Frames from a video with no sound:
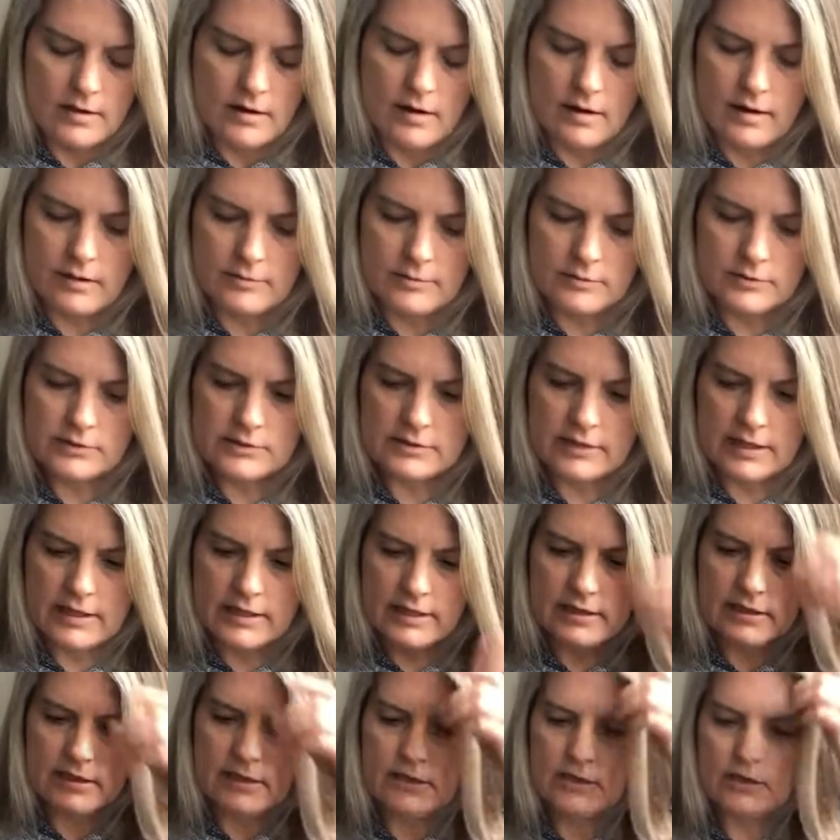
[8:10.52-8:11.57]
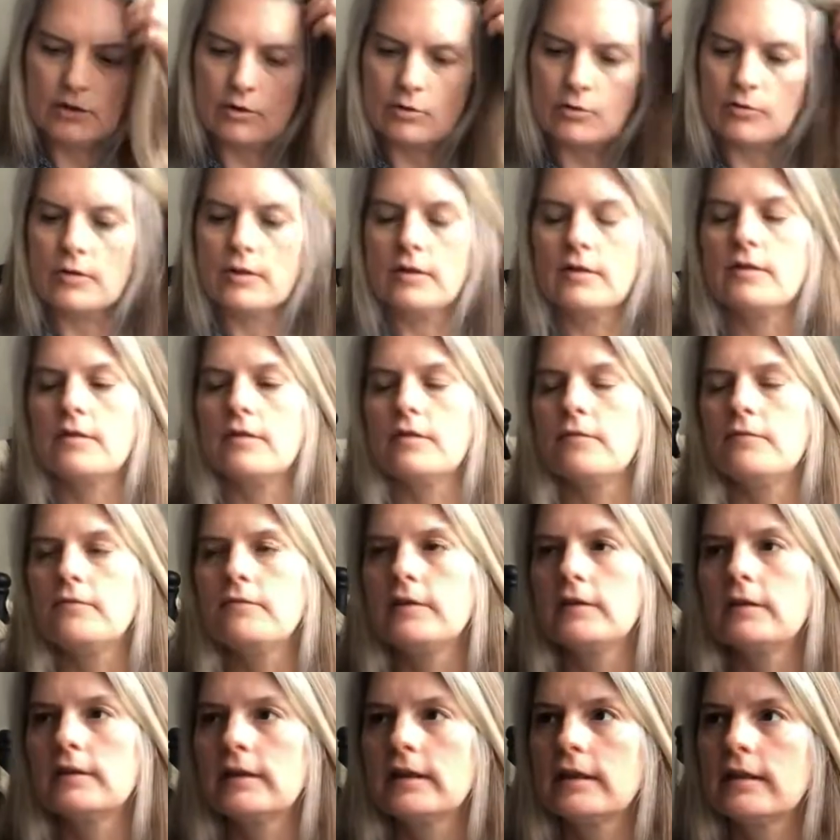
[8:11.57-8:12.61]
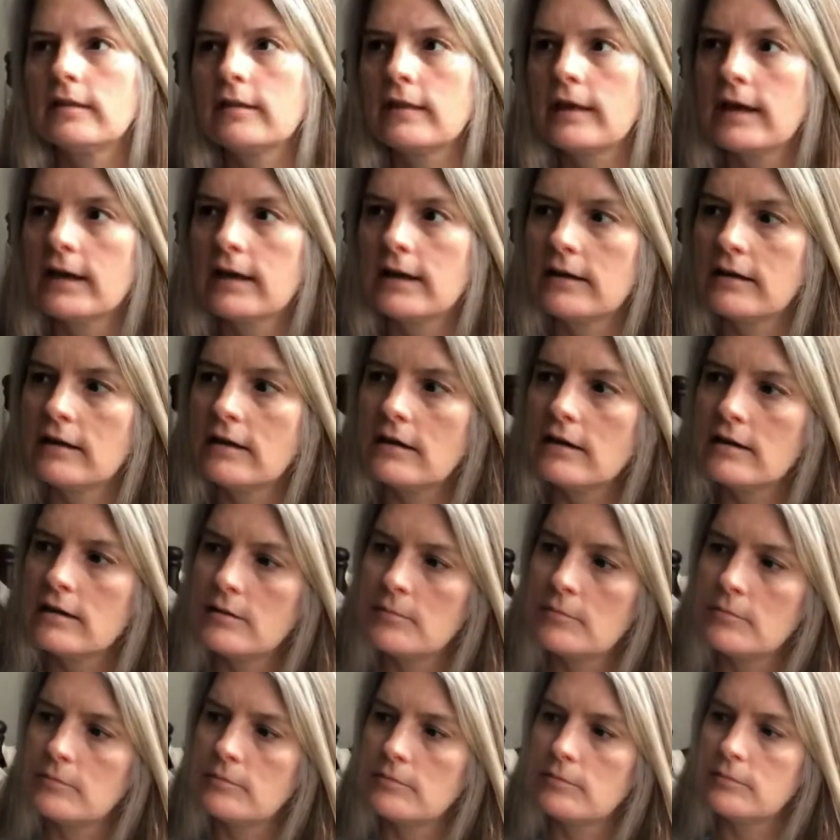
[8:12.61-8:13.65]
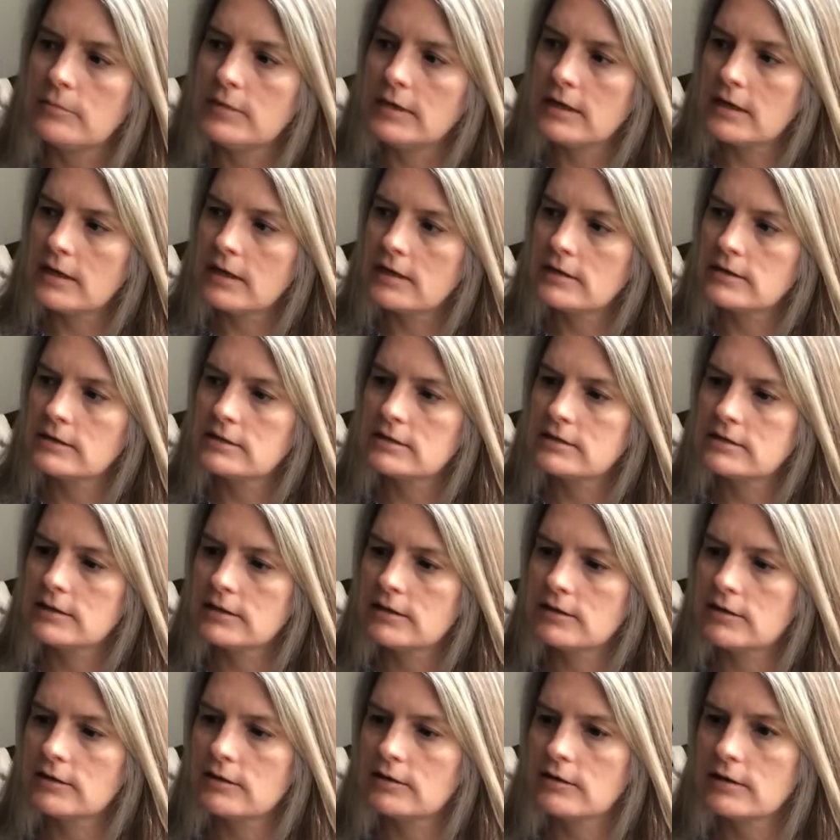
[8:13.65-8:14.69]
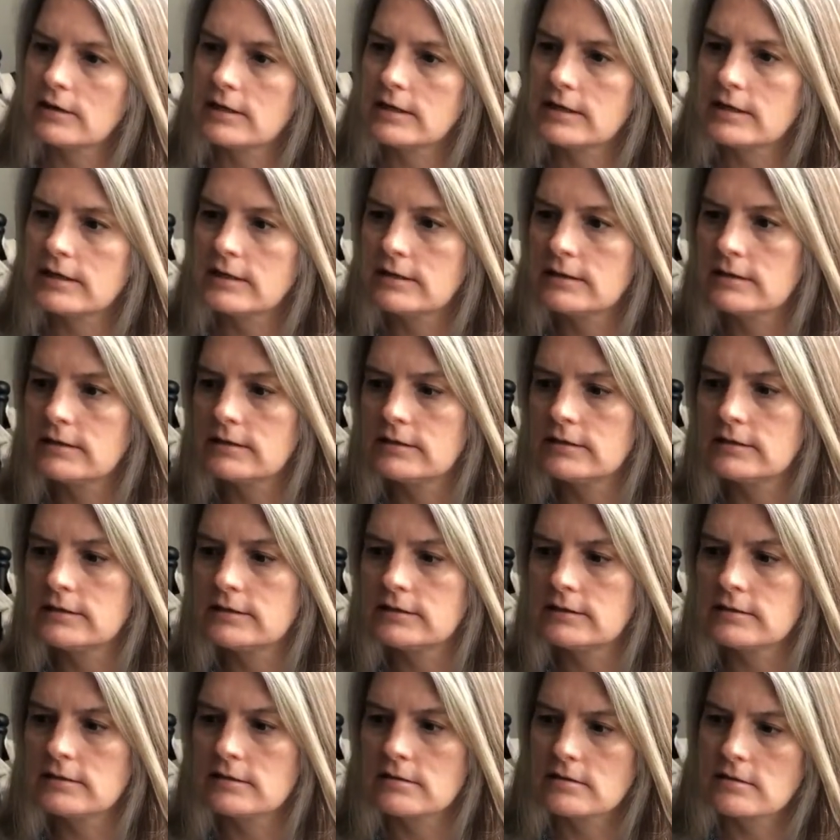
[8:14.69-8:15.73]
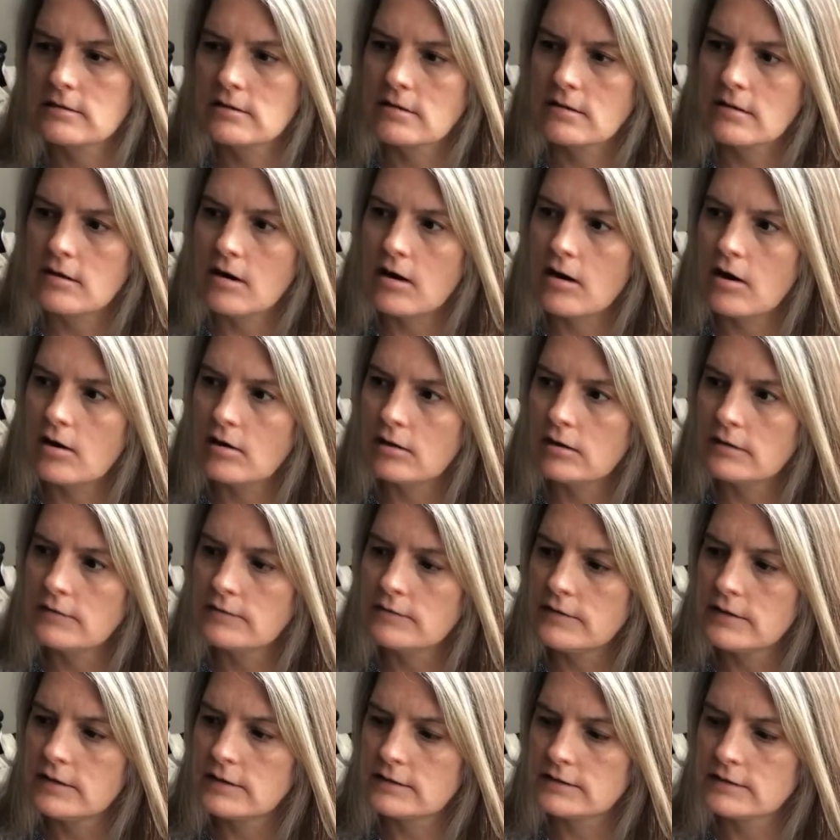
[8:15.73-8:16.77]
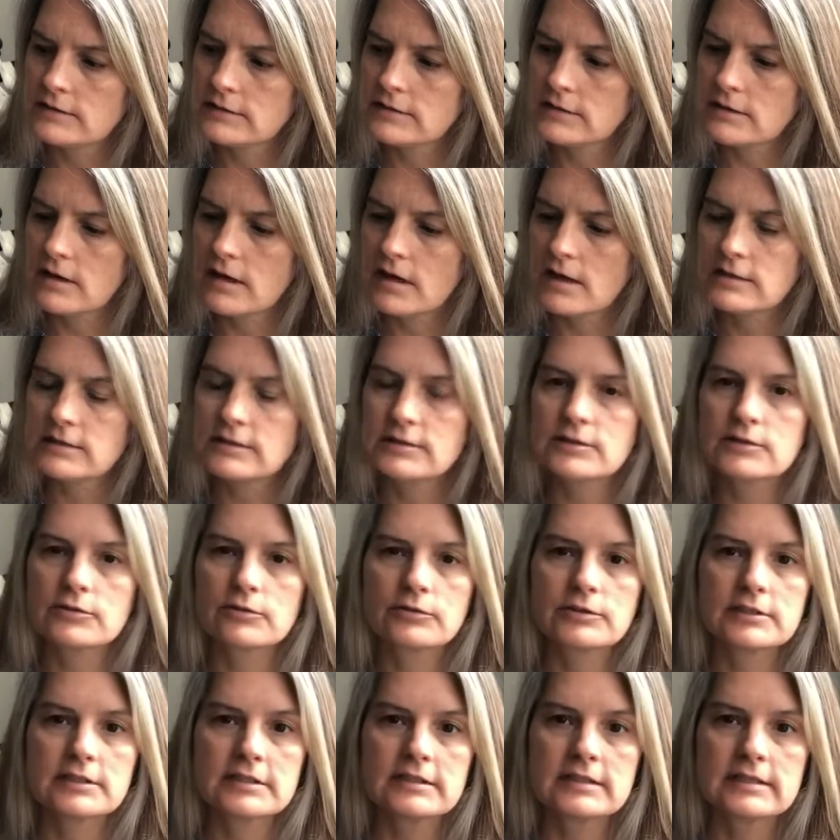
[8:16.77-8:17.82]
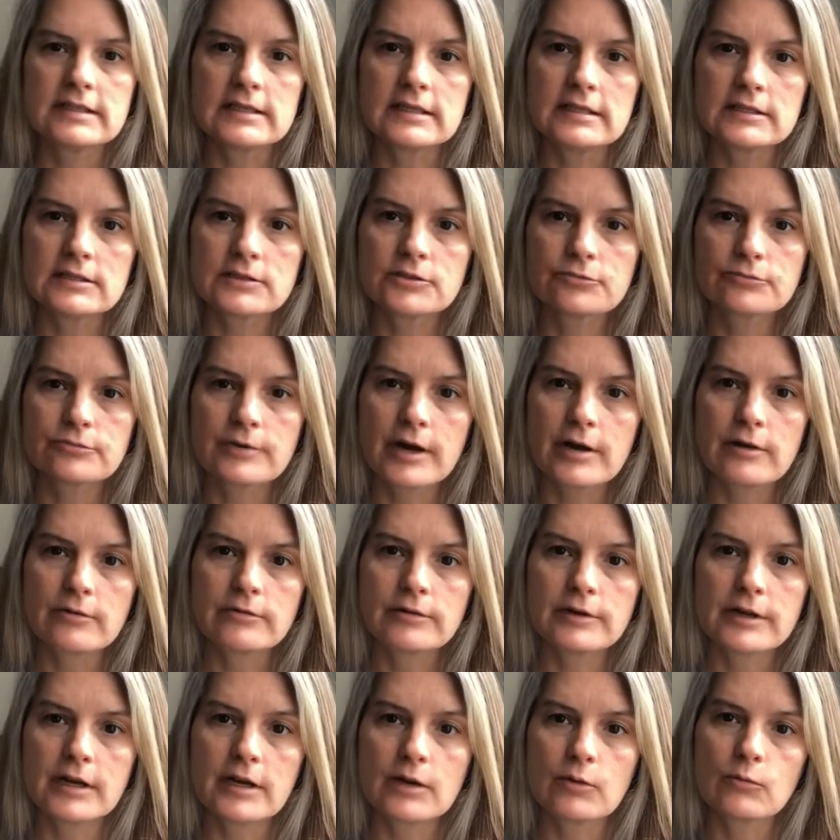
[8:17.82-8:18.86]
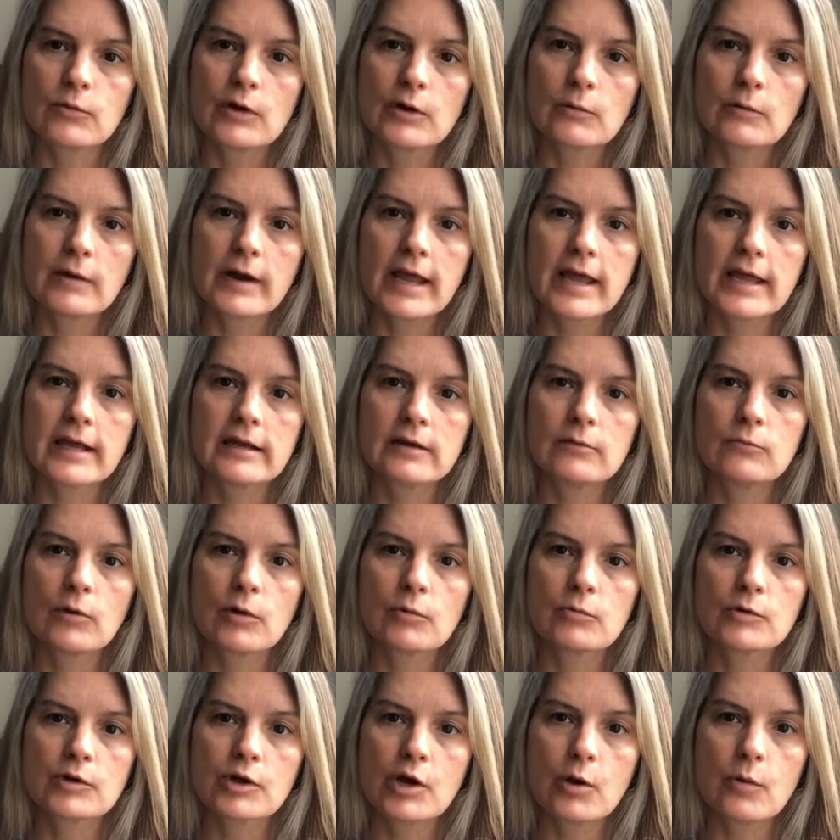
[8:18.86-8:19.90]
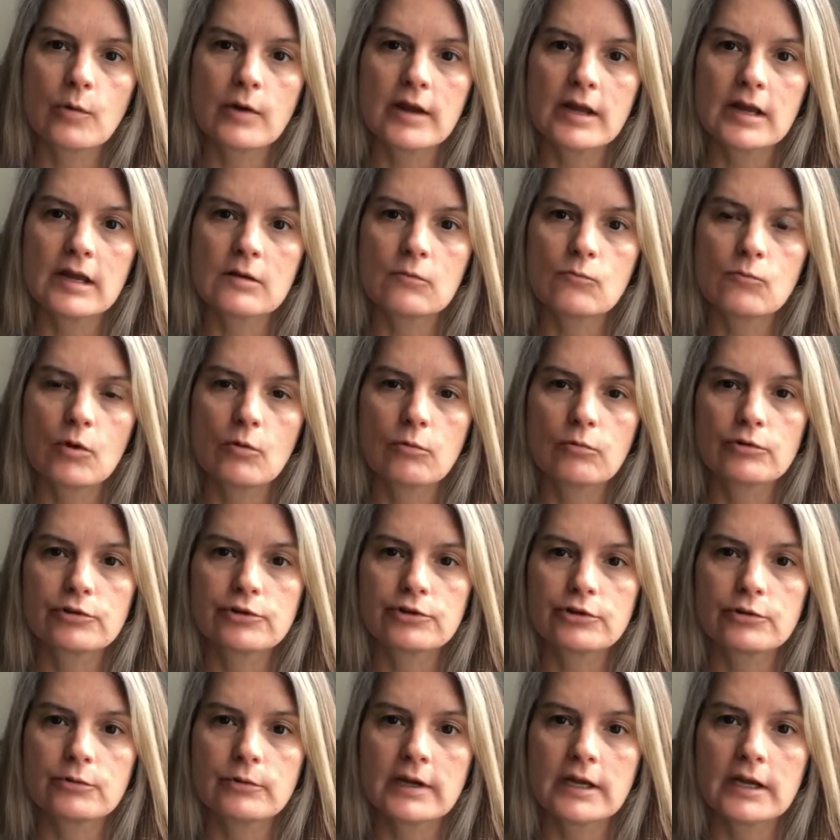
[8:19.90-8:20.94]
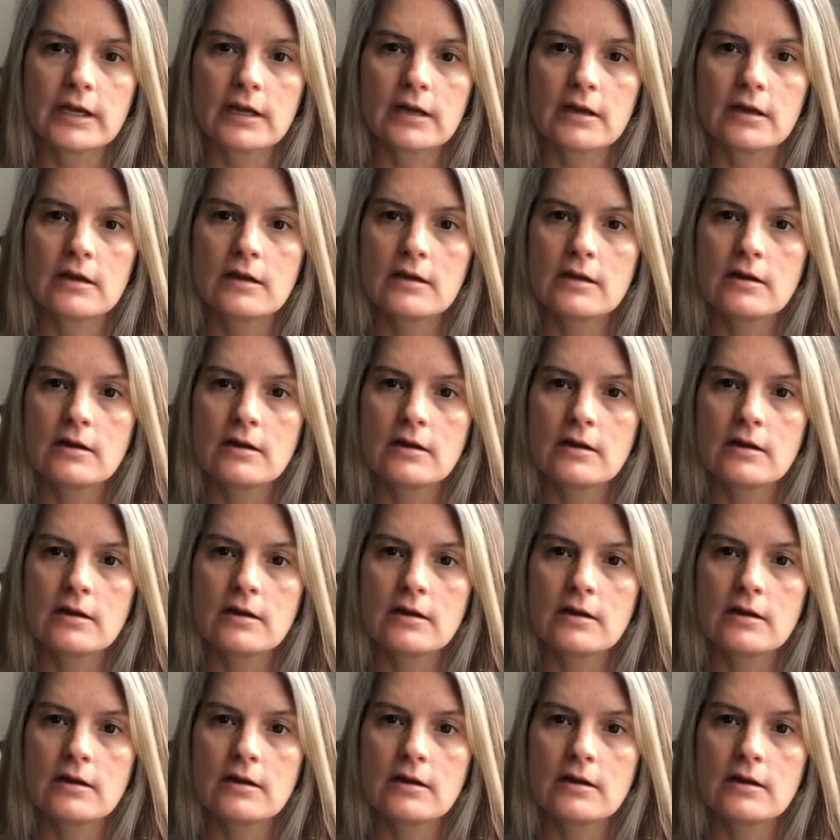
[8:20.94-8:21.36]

Almost like, you know, the, the feeling that um, because there is all of this uncertainty surrounding where we're headed, where we're going, what we're doing,